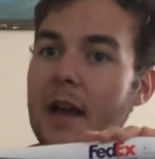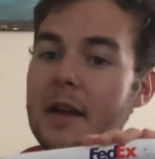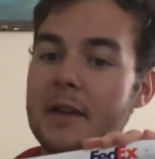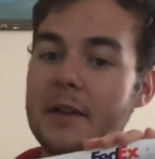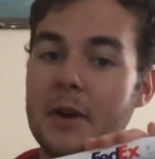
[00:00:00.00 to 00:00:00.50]

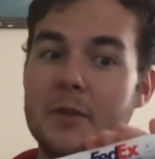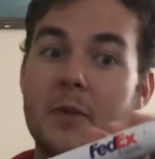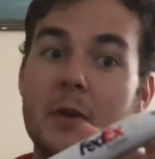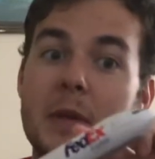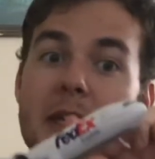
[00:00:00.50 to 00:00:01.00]
nose
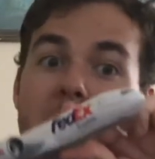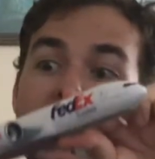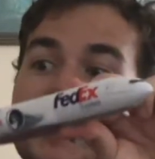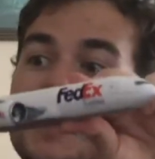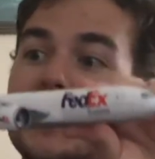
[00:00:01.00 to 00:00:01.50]
forward, we need to bring
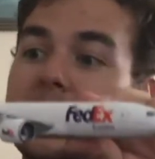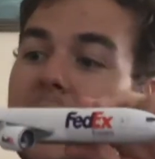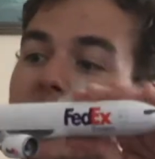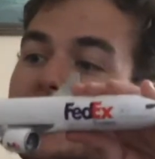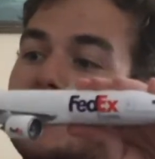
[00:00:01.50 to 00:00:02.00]
the nose
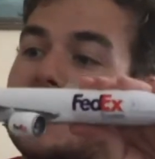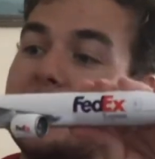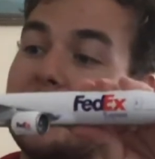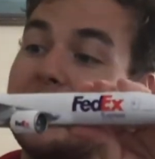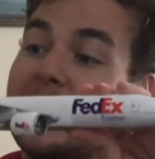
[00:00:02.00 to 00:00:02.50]
down, which means
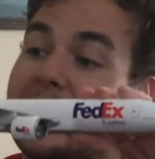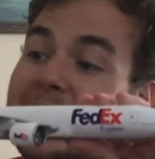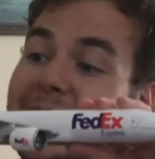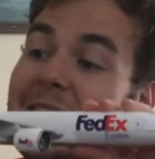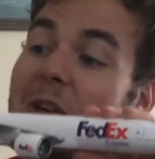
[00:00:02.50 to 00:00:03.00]
we need to
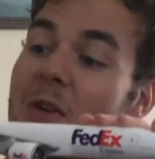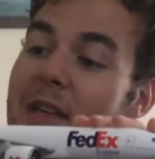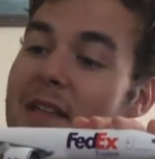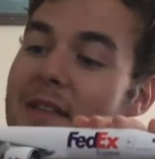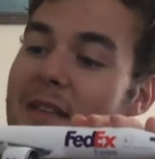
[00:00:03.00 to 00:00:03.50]

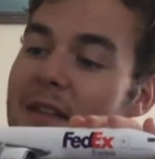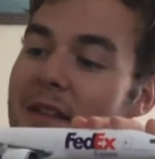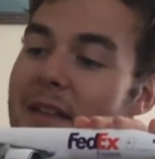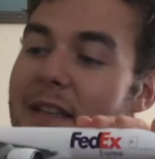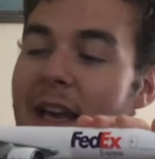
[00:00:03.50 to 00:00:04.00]
increase
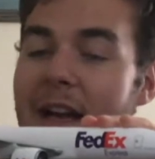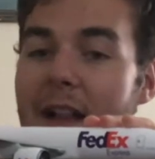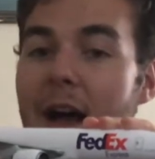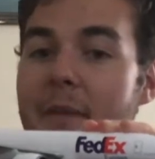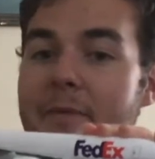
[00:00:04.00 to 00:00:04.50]
the tail
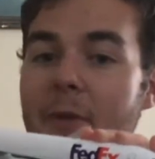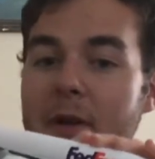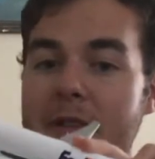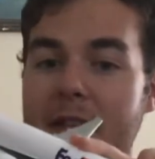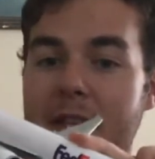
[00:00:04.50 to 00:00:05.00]
up force
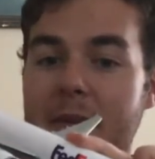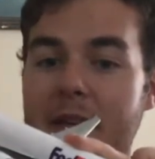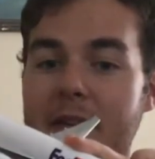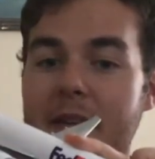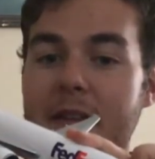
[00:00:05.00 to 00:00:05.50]
a little bit
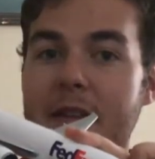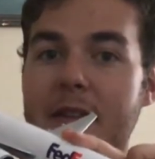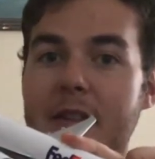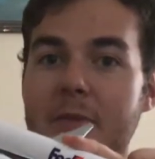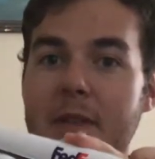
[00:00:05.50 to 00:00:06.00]

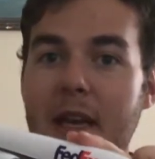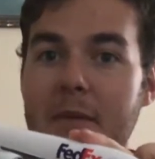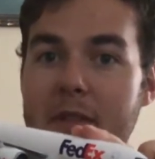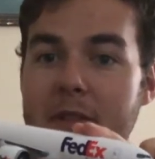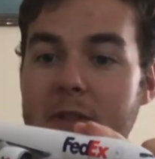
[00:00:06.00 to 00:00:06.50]
to be
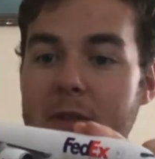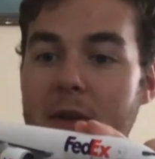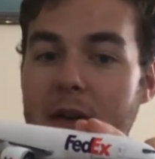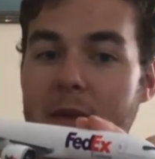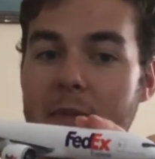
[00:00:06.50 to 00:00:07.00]
able to
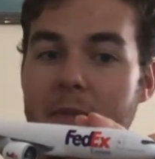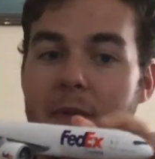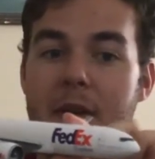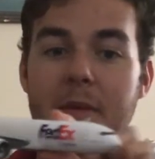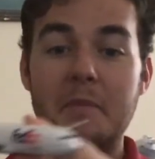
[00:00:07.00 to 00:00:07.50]

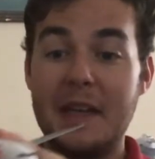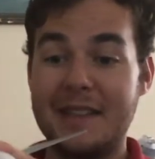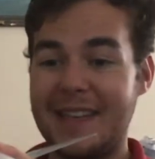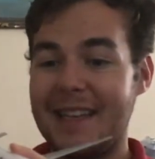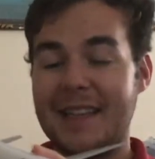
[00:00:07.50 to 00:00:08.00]

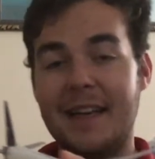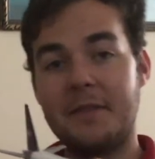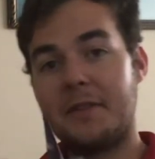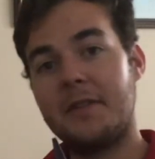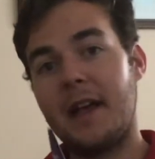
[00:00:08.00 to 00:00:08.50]
maintain
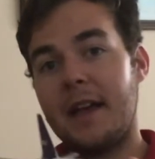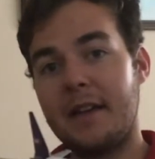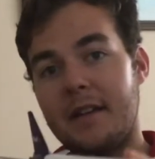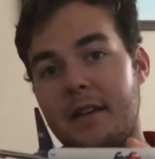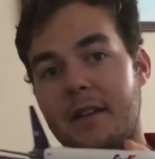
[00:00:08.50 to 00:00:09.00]
level flight
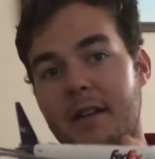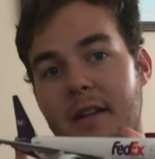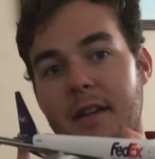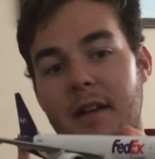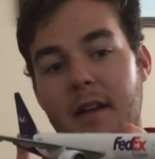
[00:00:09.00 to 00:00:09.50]

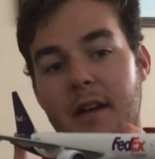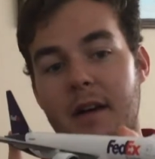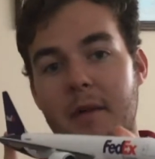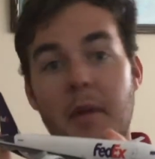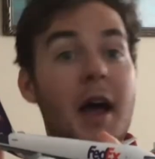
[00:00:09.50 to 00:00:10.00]

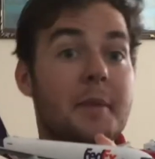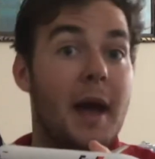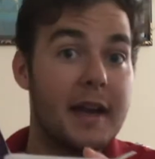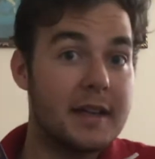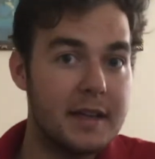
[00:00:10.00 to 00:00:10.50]

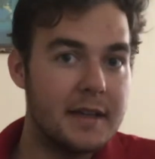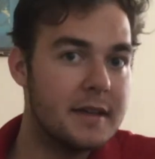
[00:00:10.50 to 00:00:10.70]
automatically.